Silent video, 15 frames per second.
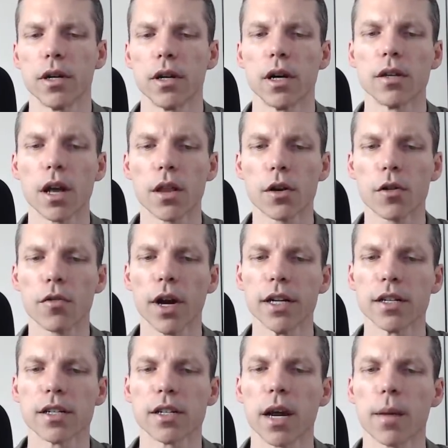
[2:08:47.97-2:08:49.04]
Another great
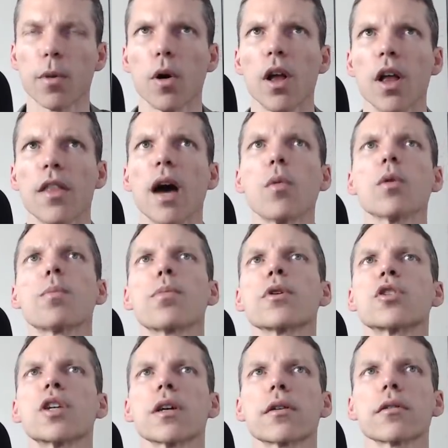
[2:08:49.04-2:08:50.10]
example. That one
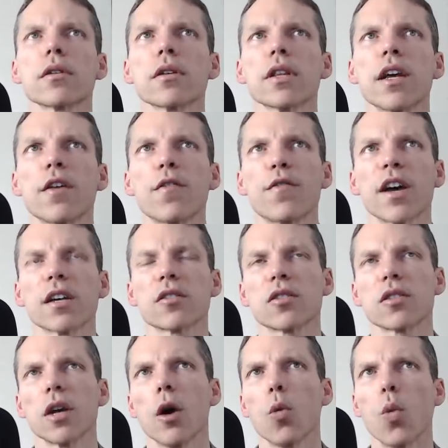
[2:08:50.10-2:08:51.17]
particularly affects
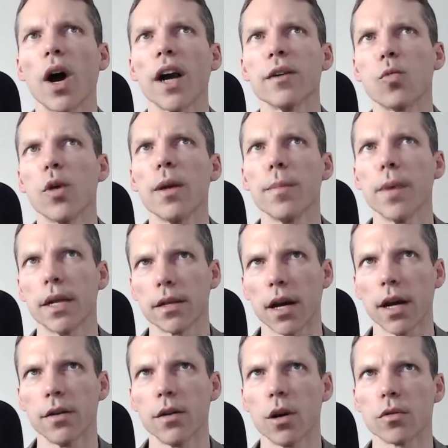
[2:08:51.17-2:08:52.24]
white women,
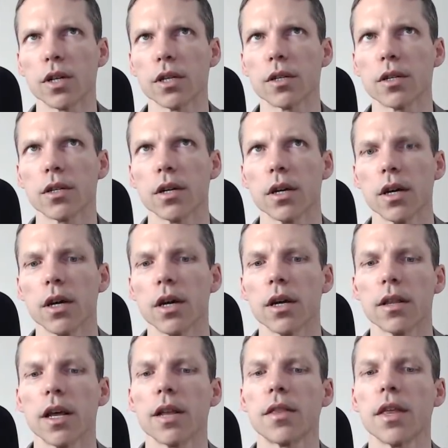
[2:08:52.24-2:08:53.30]
I notice,
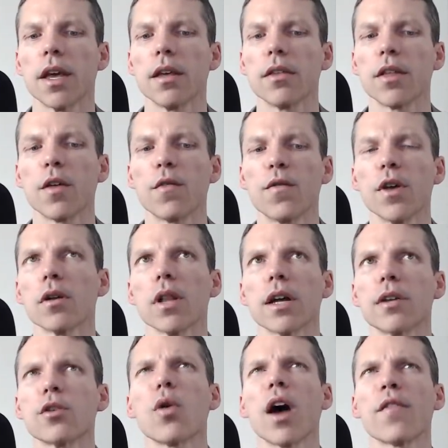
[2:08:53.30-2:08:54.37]
that they feel like,
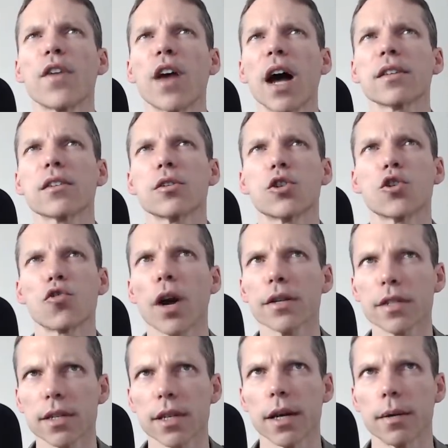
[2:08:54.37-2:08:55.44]
no, I've got to
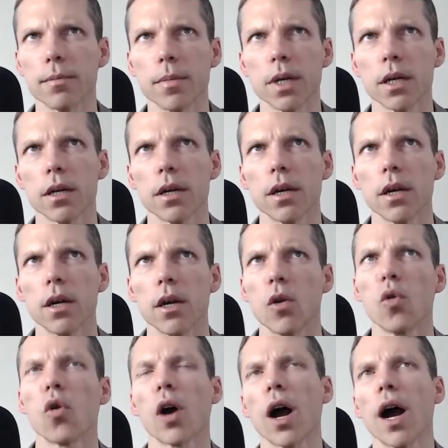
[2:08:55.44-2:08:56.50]
trust them
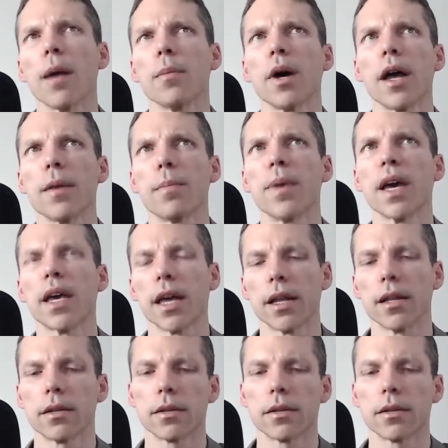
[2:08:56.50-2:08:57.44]
or I'm a bigot.